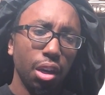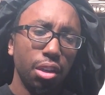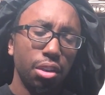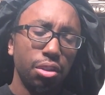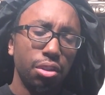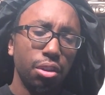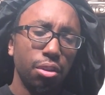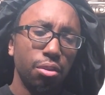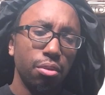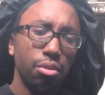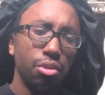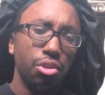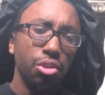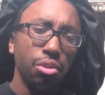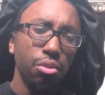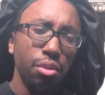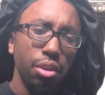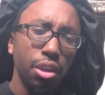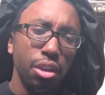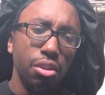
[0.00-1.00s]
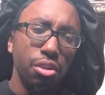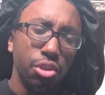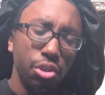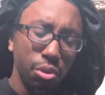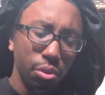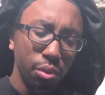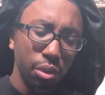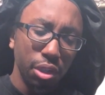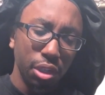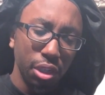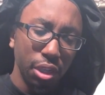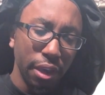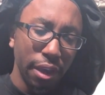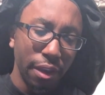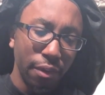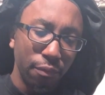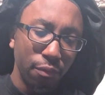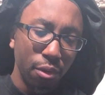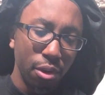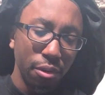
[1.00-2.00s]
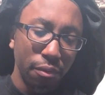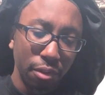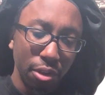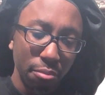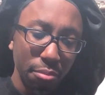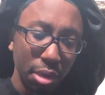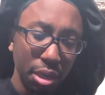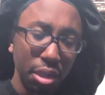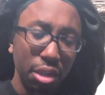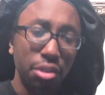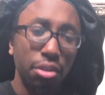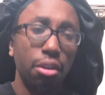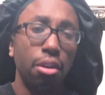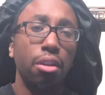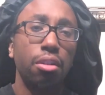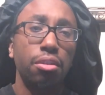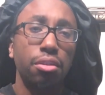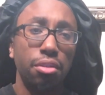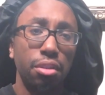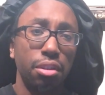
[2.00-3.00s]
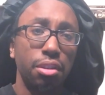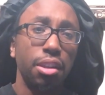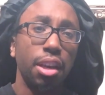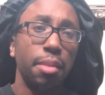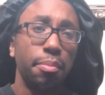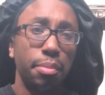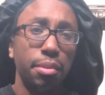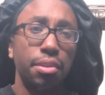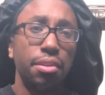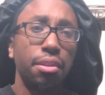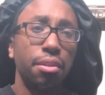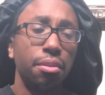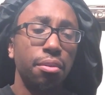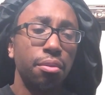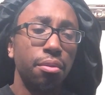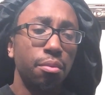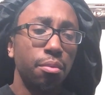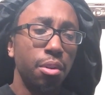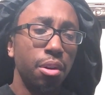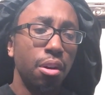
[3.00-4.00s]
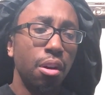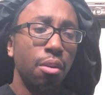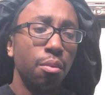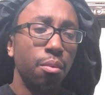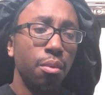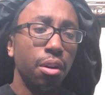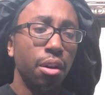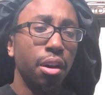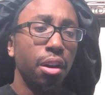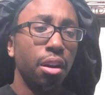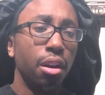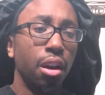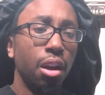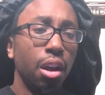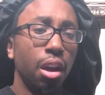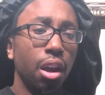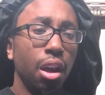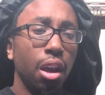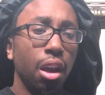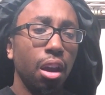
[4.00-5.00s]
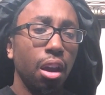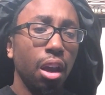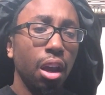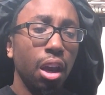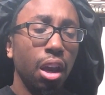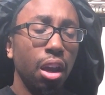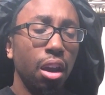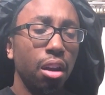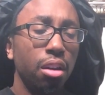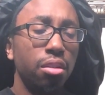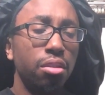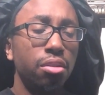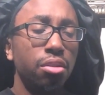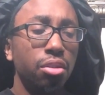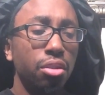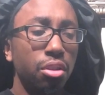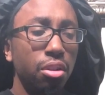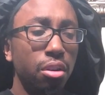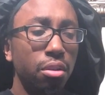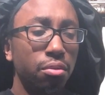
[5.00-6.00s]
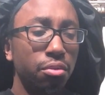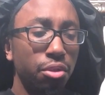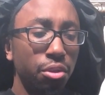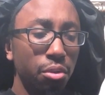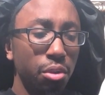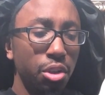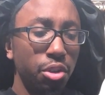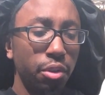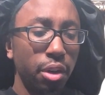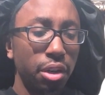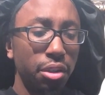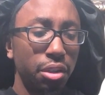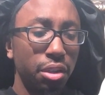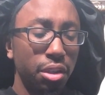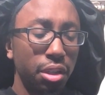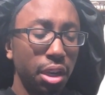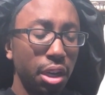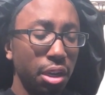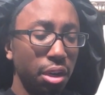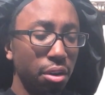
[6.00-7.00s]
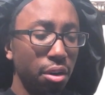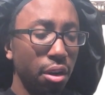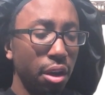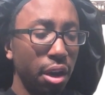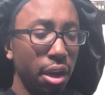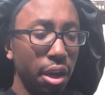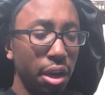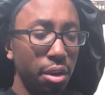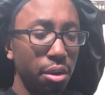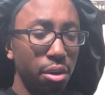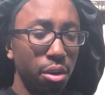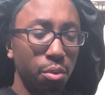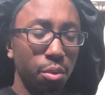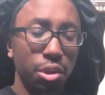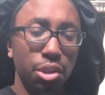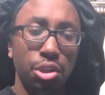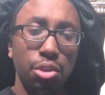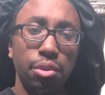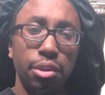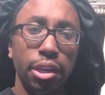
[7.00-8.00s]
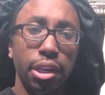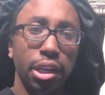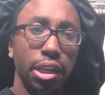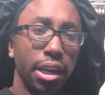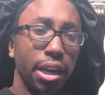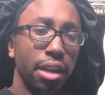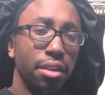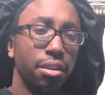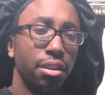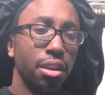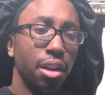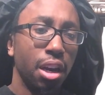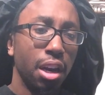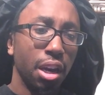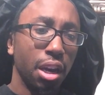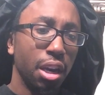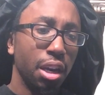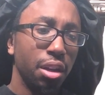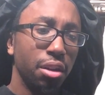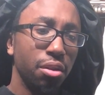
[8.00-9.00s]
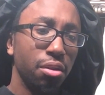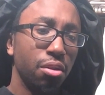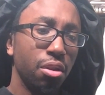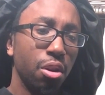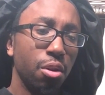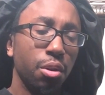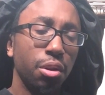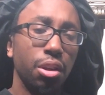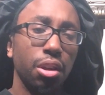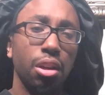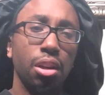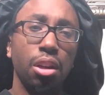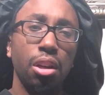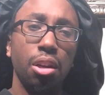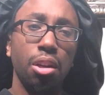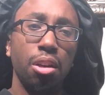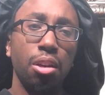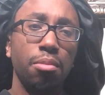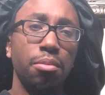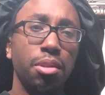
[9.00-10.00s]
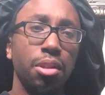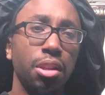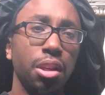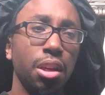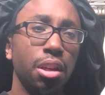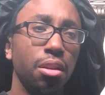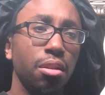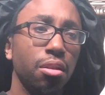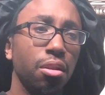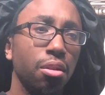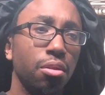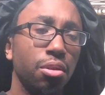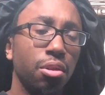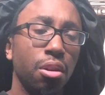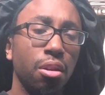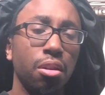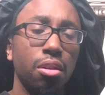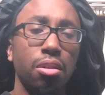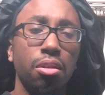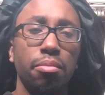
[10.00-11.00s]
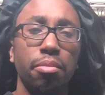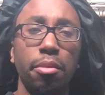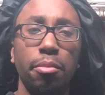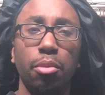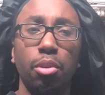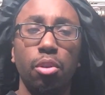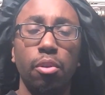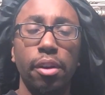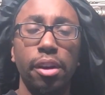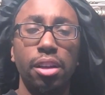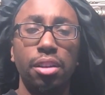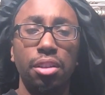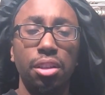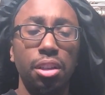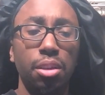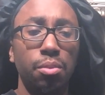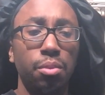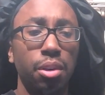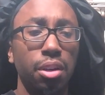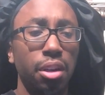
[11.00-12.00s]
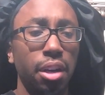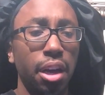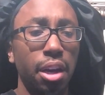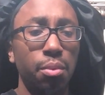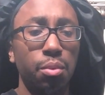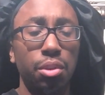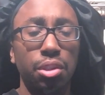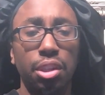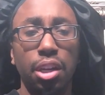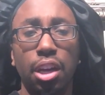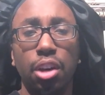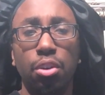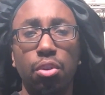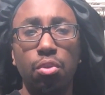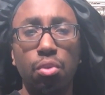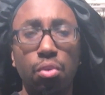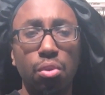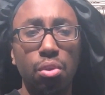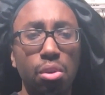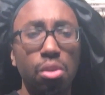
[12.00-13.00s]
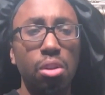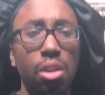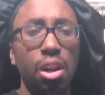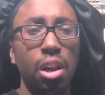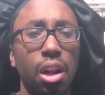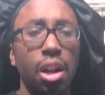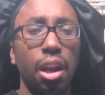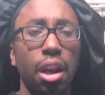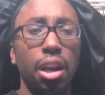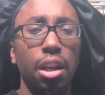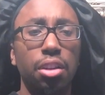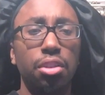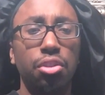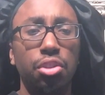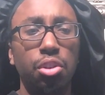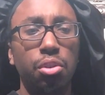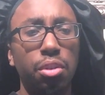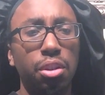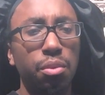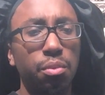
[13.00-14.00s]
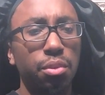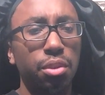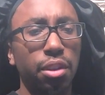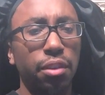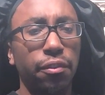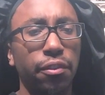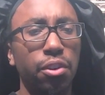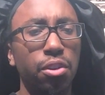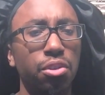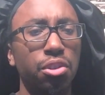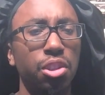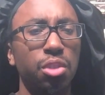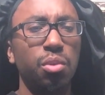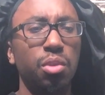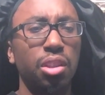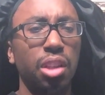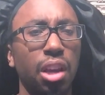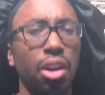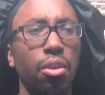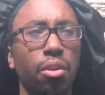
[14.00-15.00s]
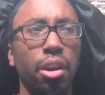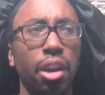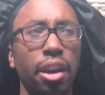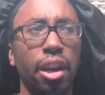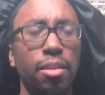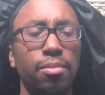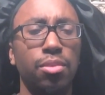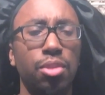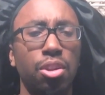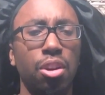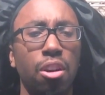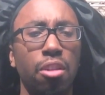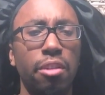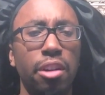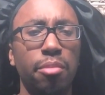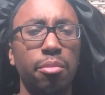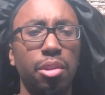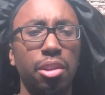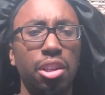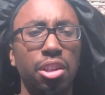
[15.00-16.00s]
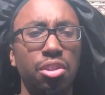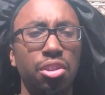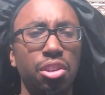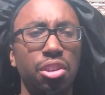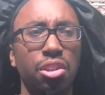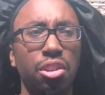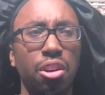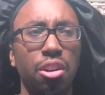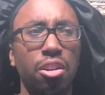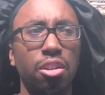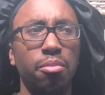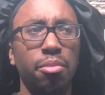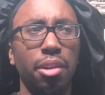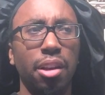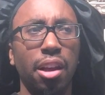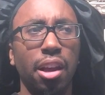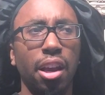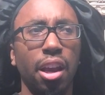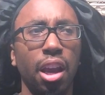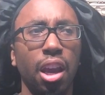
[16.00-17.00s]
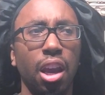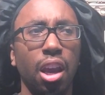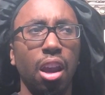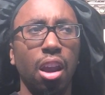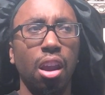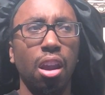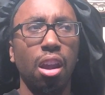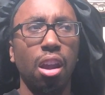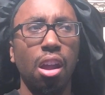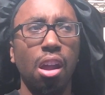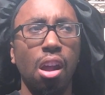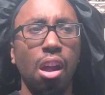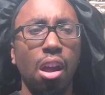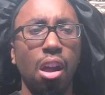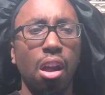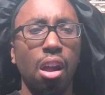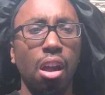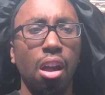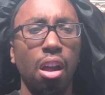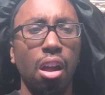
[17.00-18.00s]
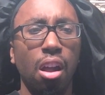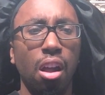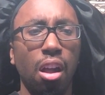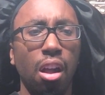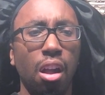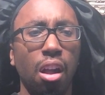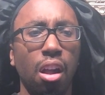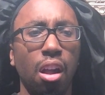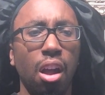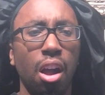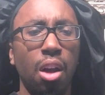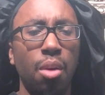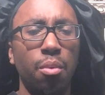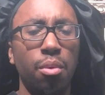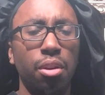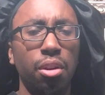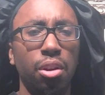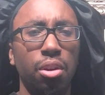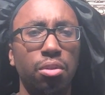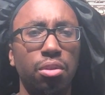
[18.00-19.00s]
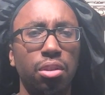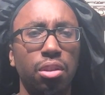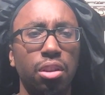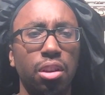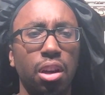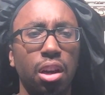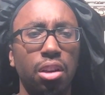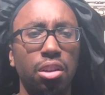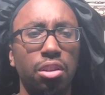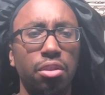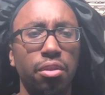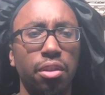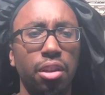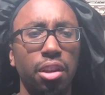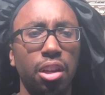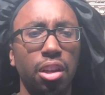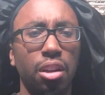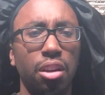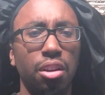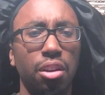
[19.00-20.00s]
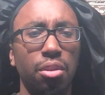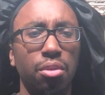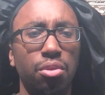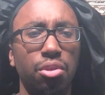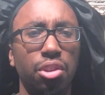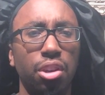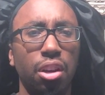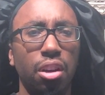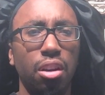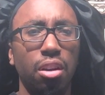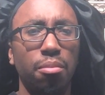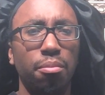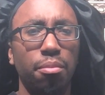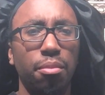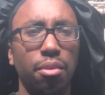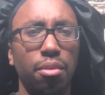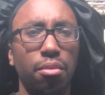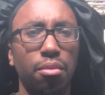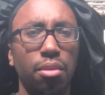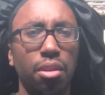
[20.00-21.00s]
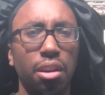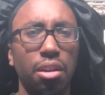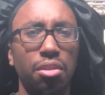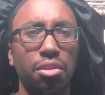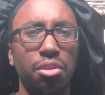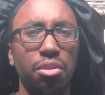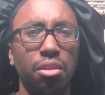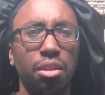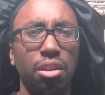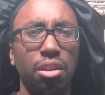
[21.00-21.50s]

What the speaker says: So Judy and Julie have one of their mini talks this episode, one on one. And Julie tries to say, hey, what you did last night, at the club, saying, talking to people crazy and whatnot was not cool. And Judy was at first she was like, okay, I'm sorry, but then she started to be like, hey, I want to go to the doctor and get a nose job. And